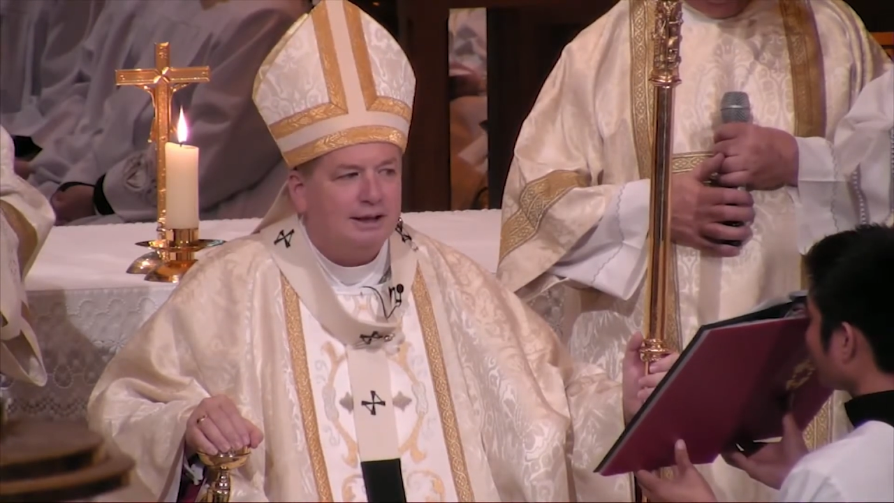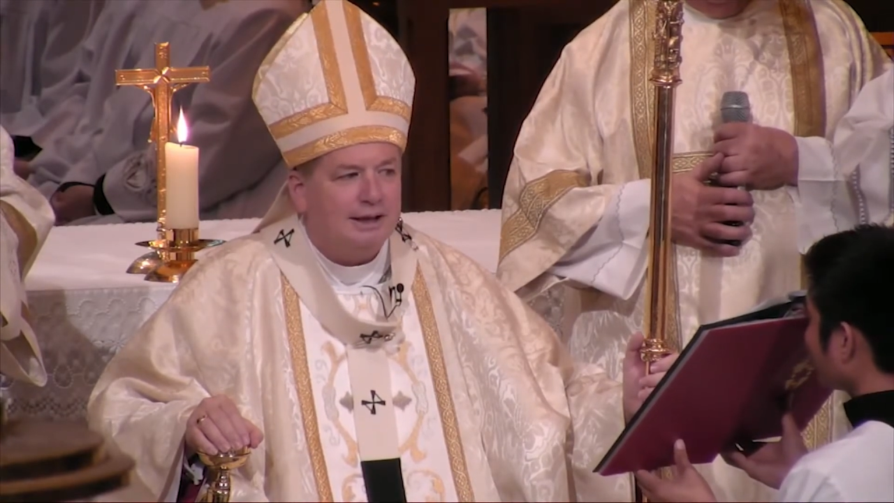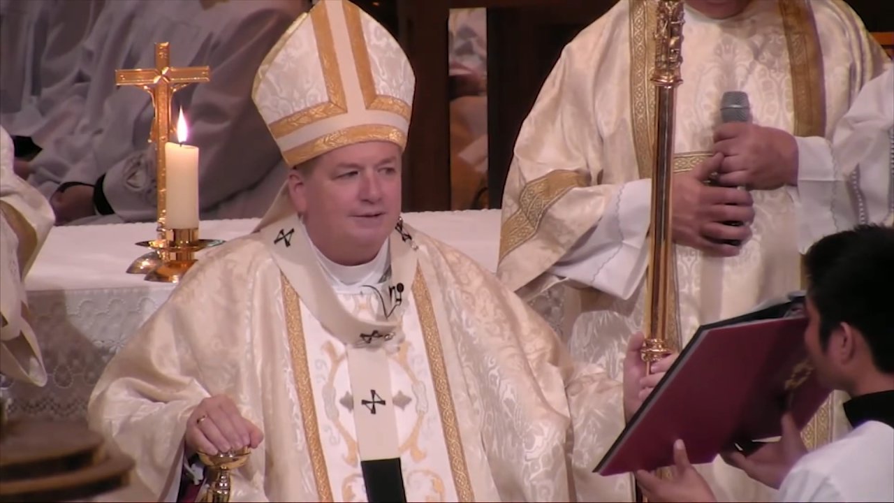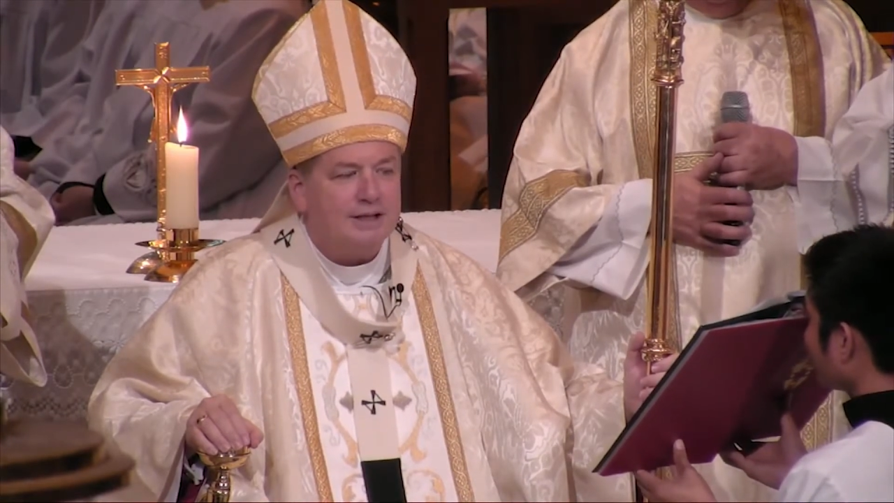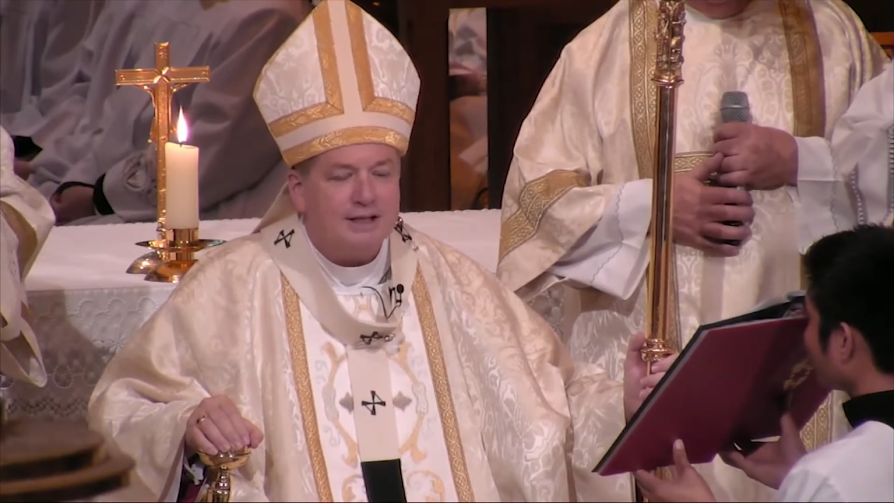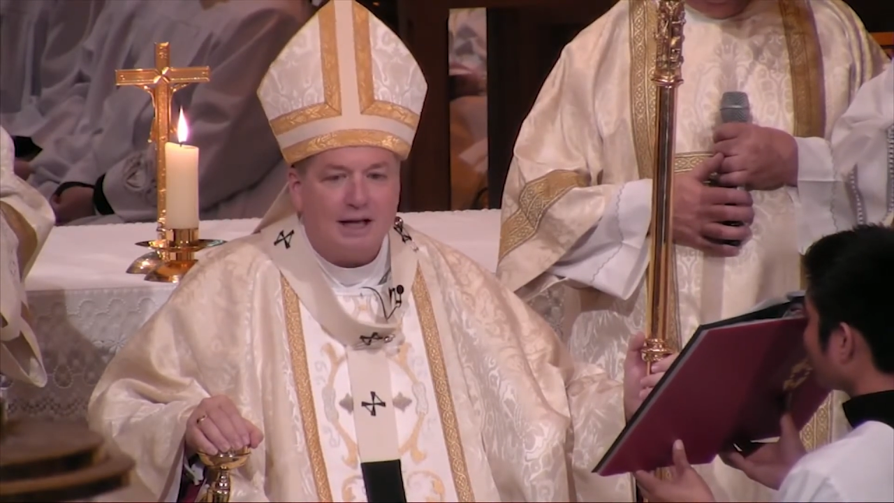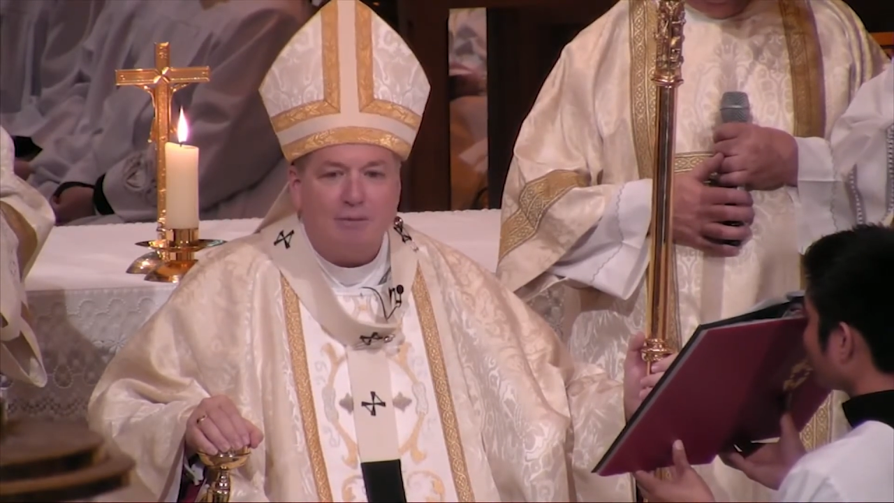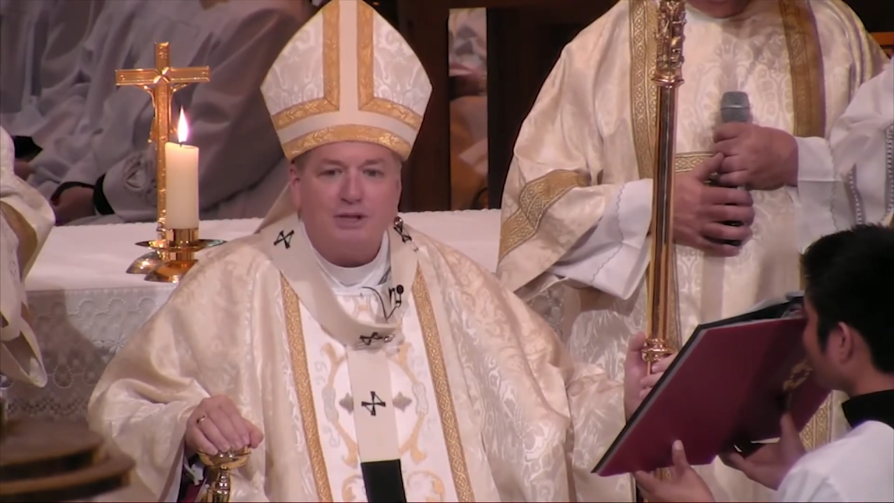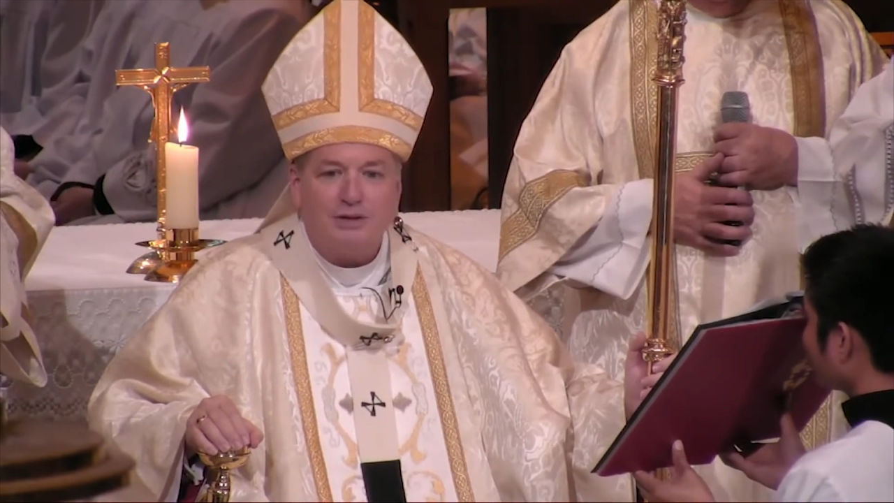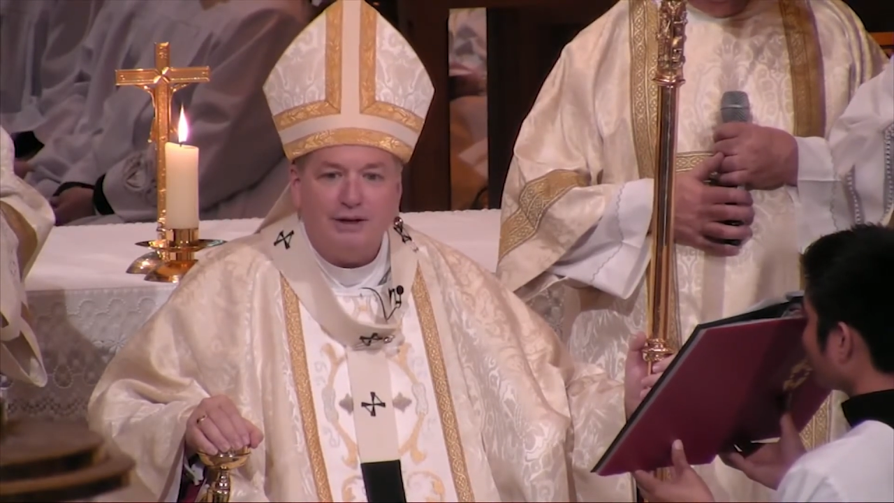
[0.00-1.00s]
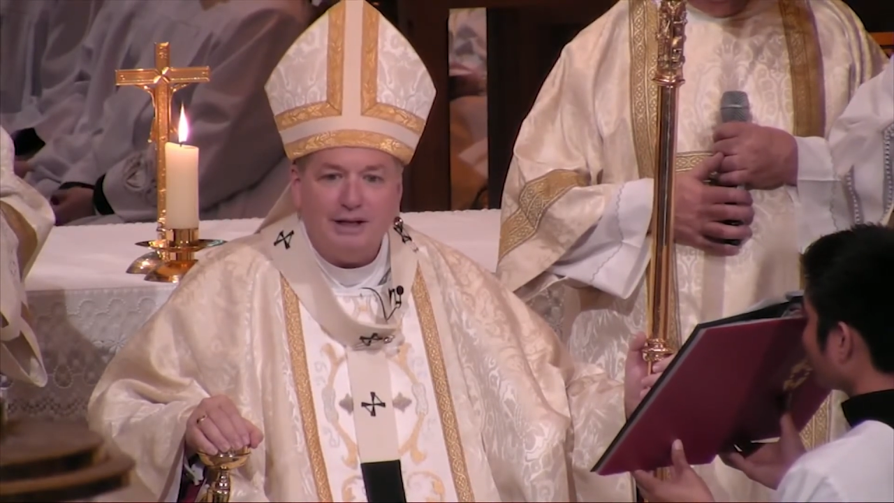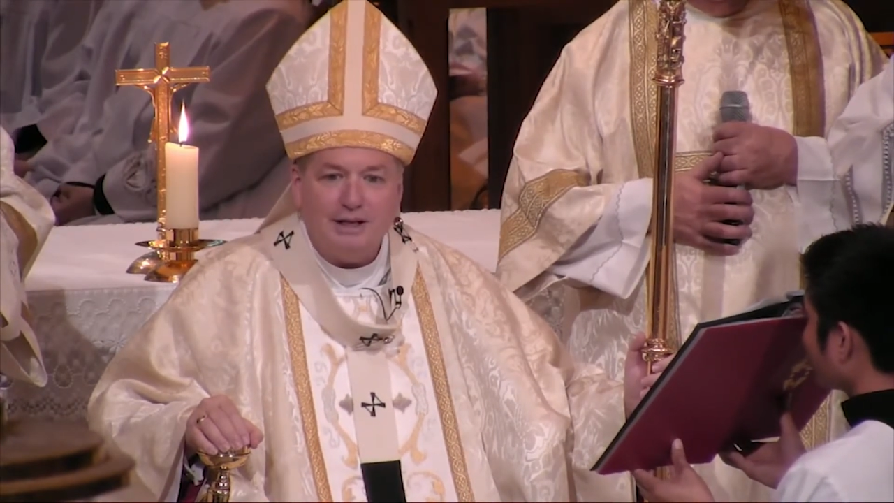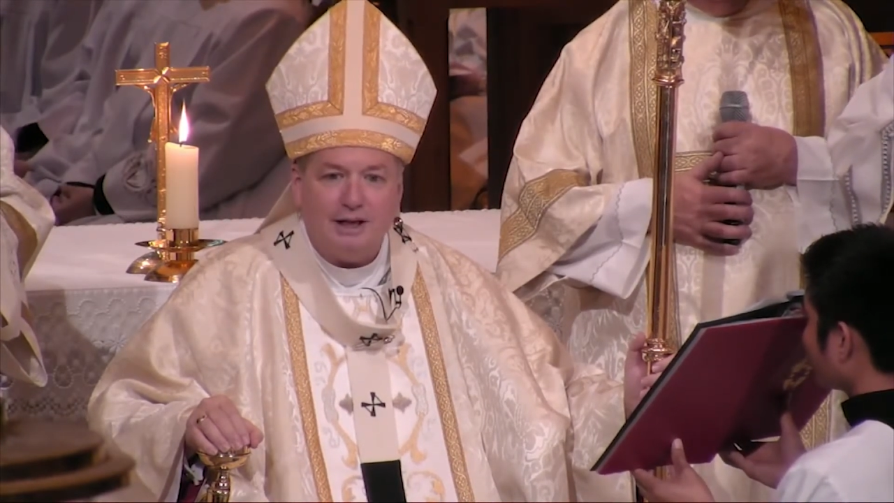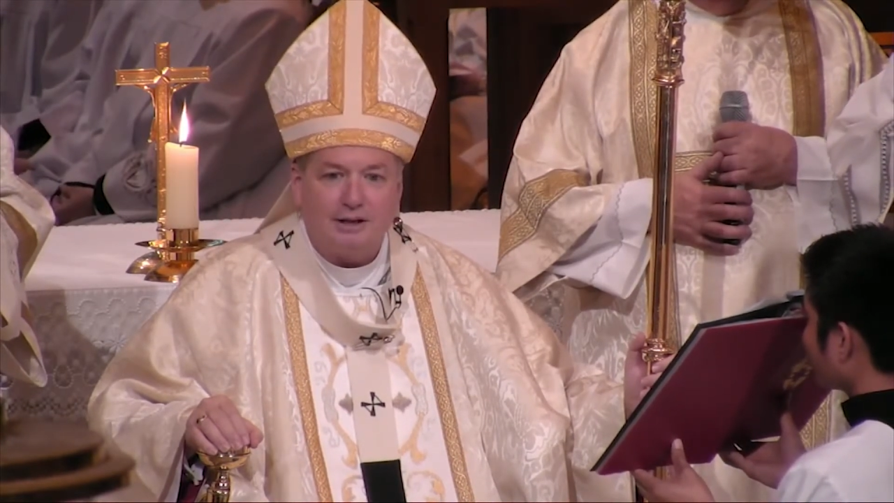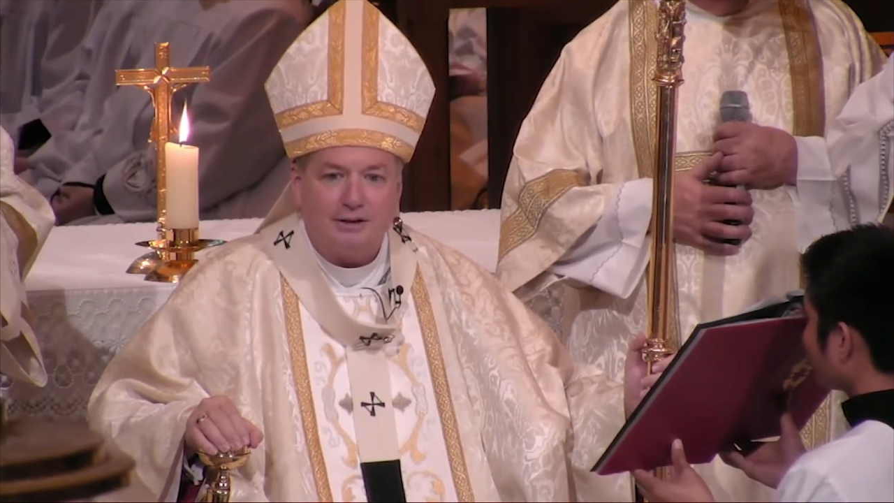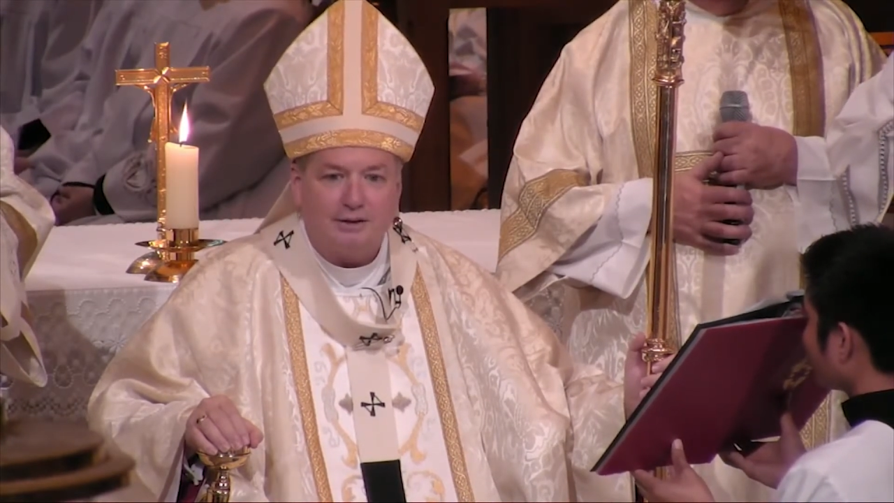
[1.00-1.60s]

in the slums of India.